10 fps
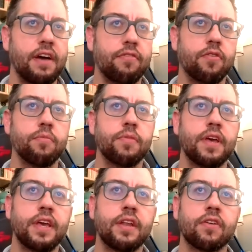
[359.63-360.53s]
platform
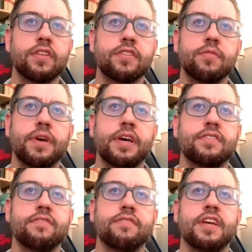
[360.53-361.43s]
that integrates the
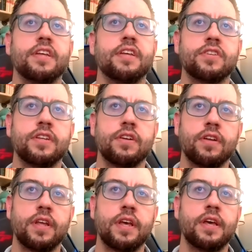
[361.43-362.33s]
best of data
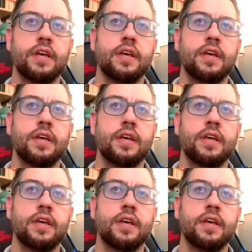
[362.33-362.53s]
engineering,